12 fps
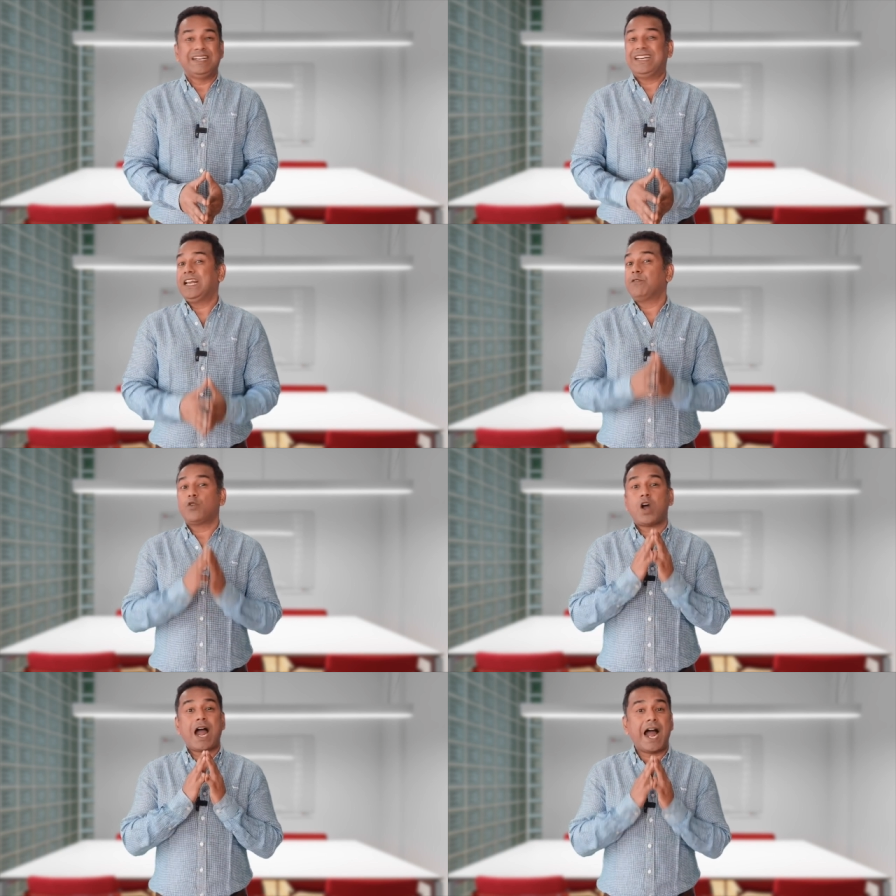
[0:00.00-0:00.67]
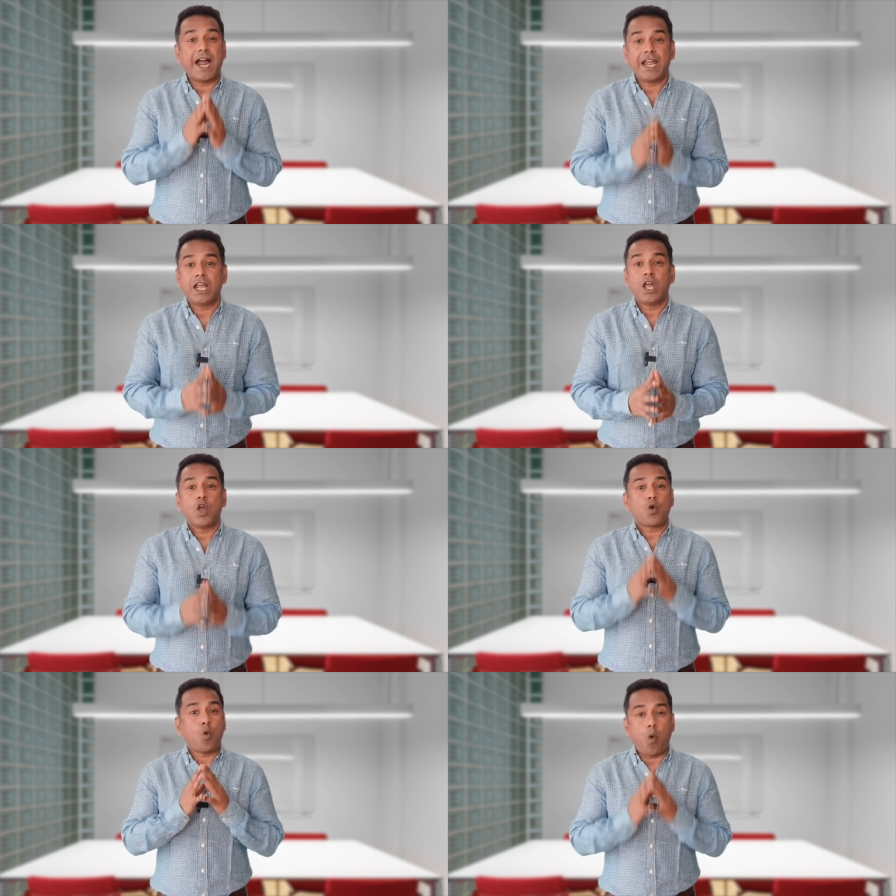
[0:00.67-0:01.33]
deliver high
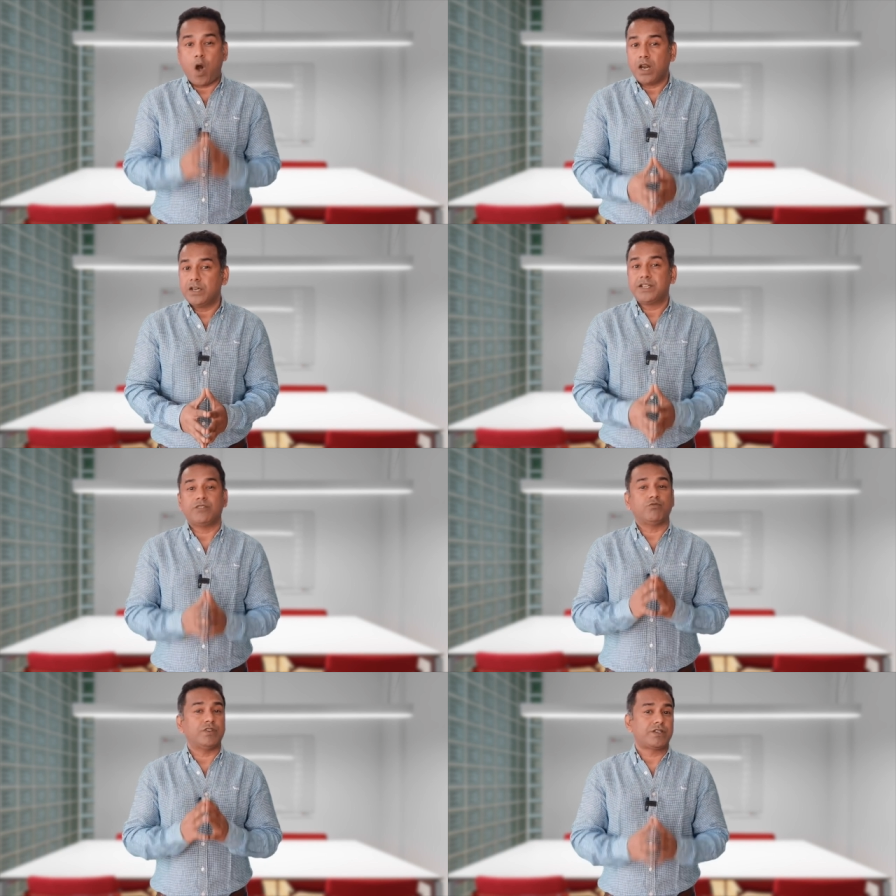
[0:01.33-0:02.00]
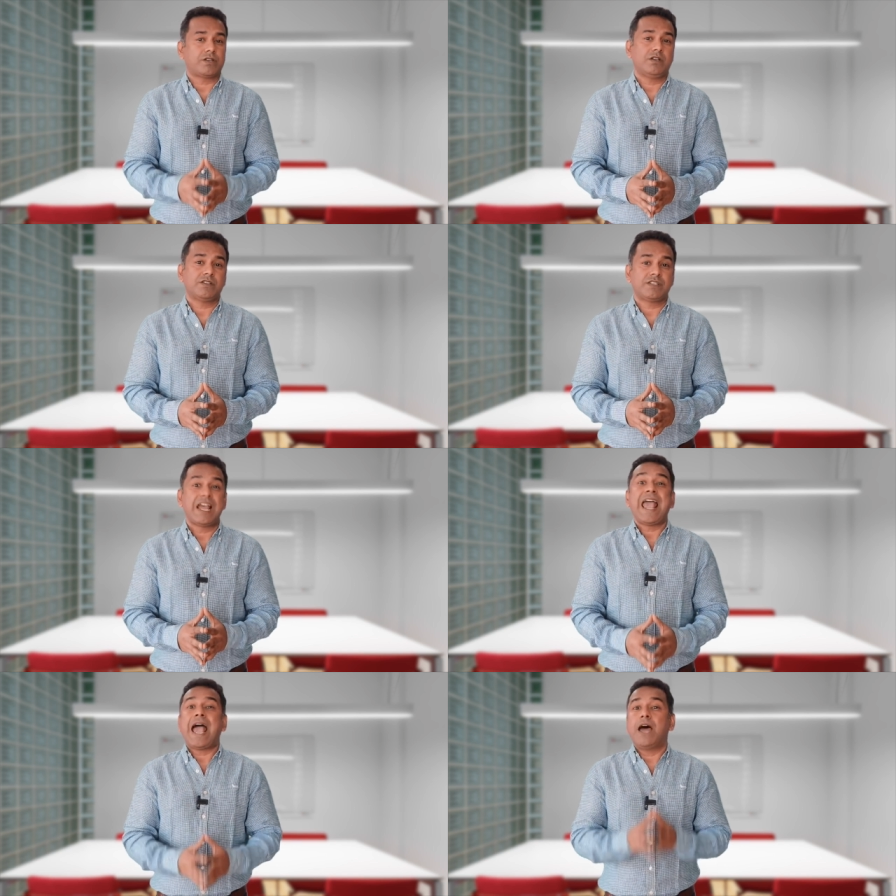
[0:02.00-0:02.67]
quality
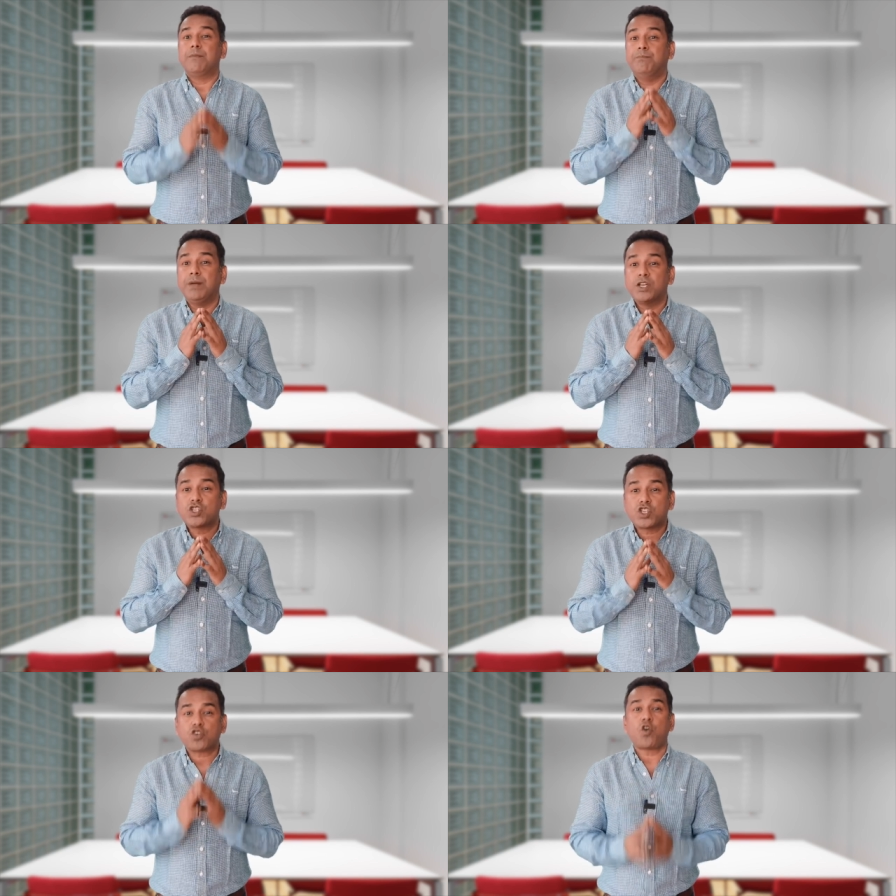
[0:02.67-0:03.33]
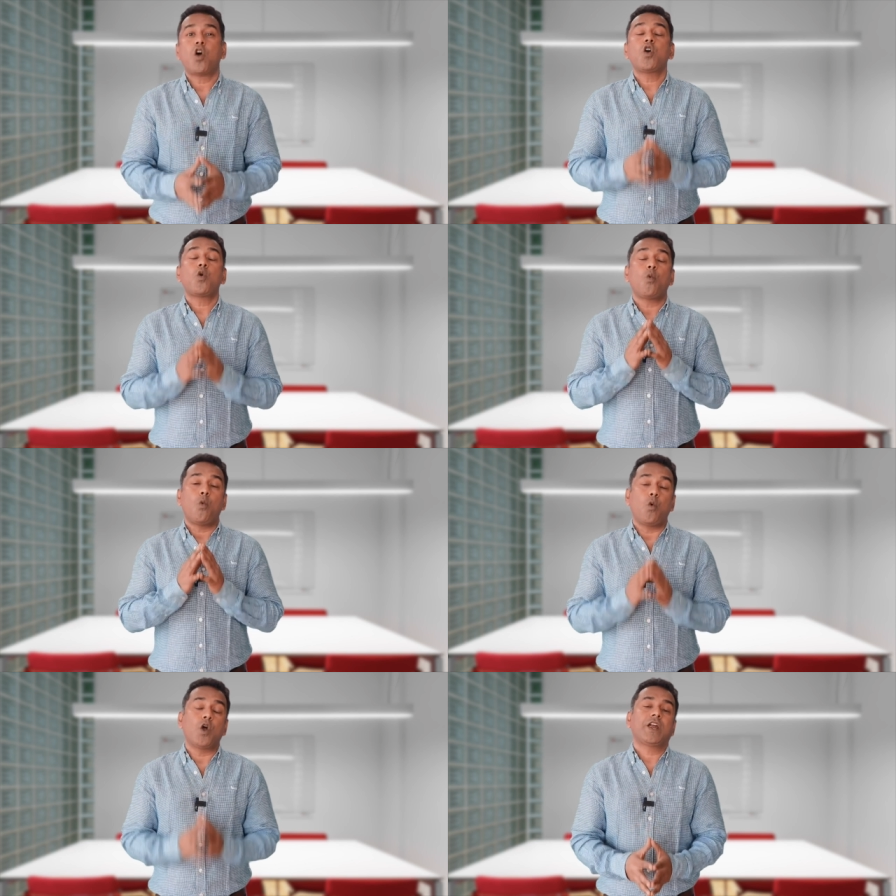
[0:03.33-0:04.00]
results, and build strong
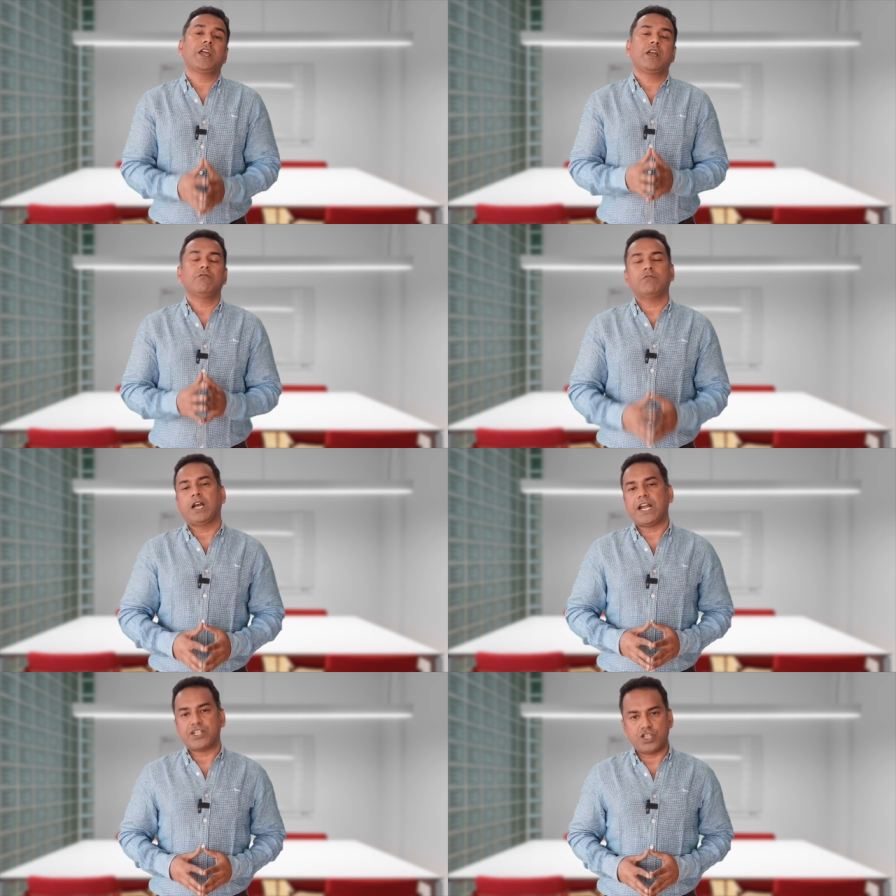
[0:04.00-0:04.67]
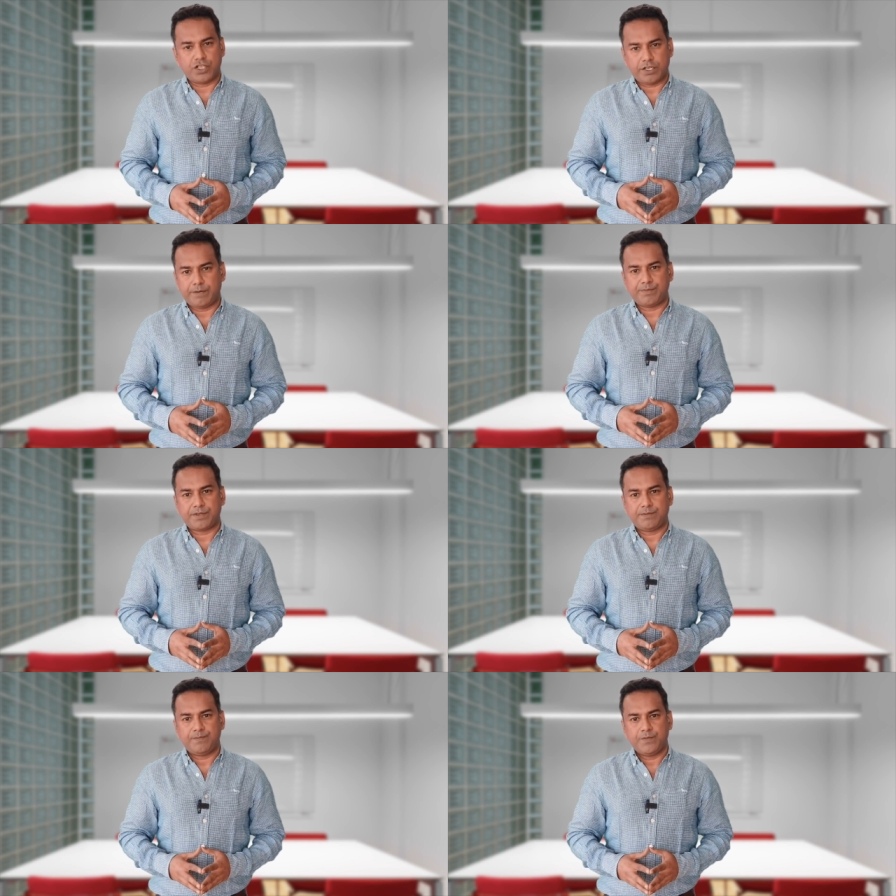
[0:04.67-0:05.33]
working
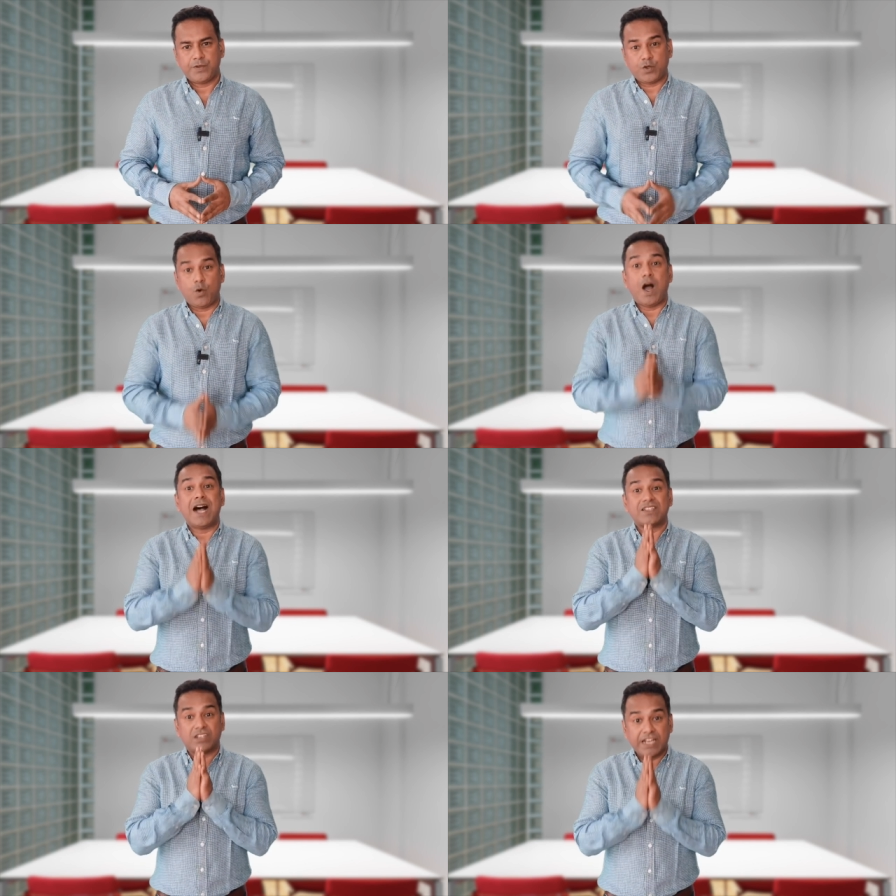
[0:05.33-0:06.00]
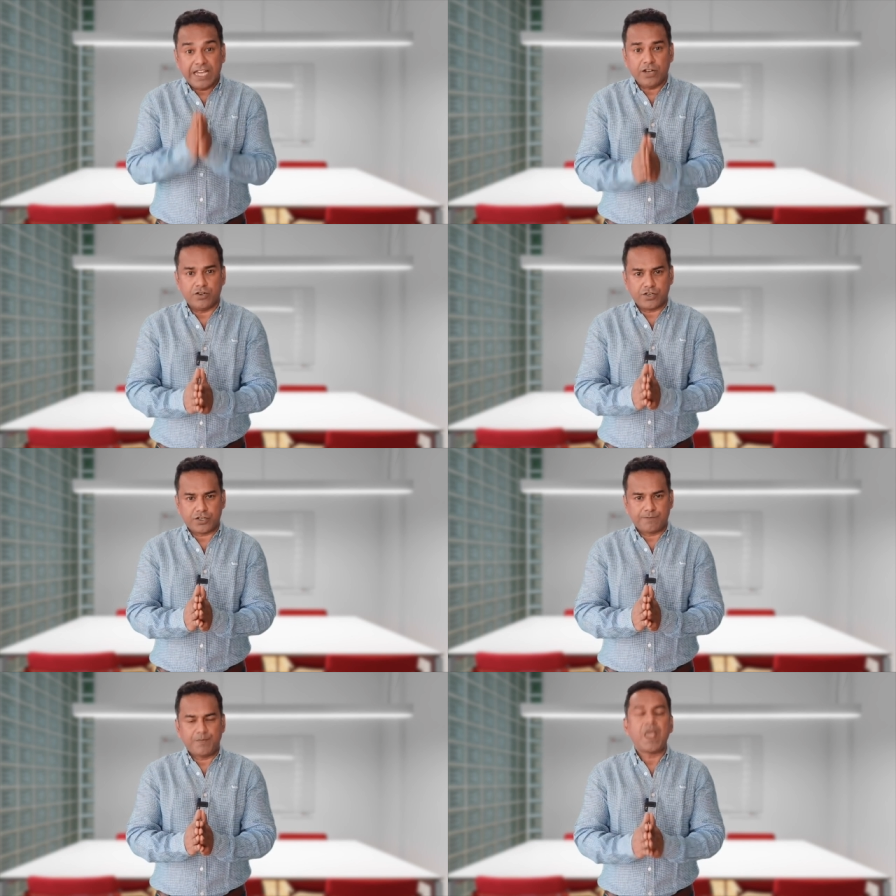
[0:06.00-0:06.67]
relationships. So, as
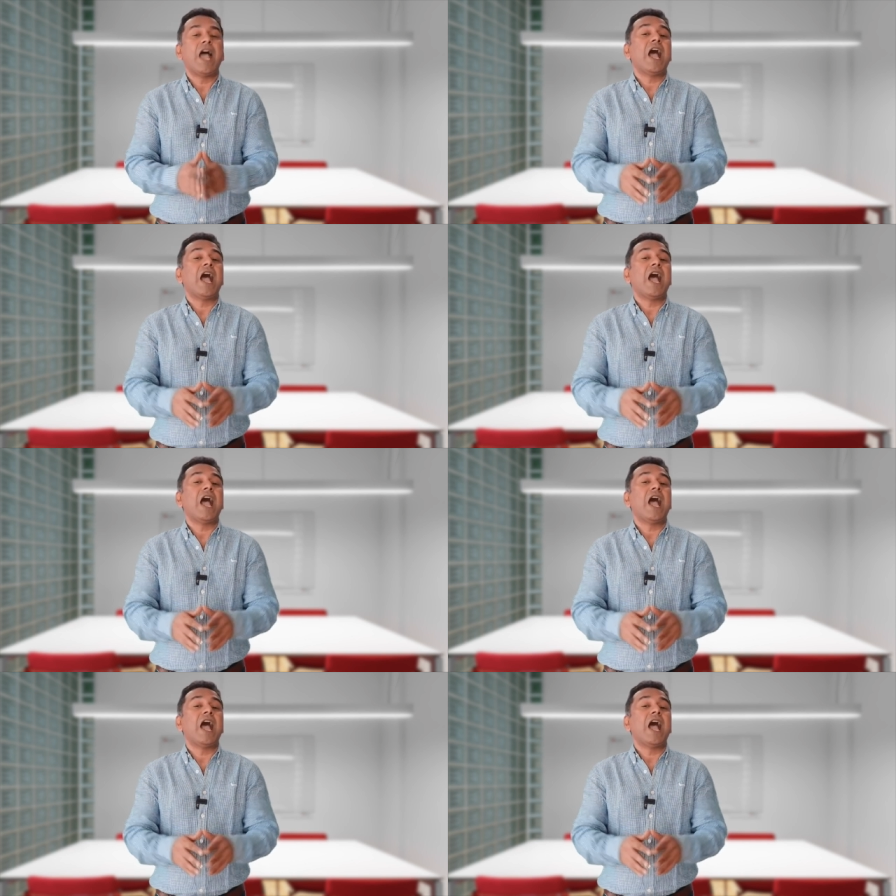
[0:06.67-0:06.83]
leadership,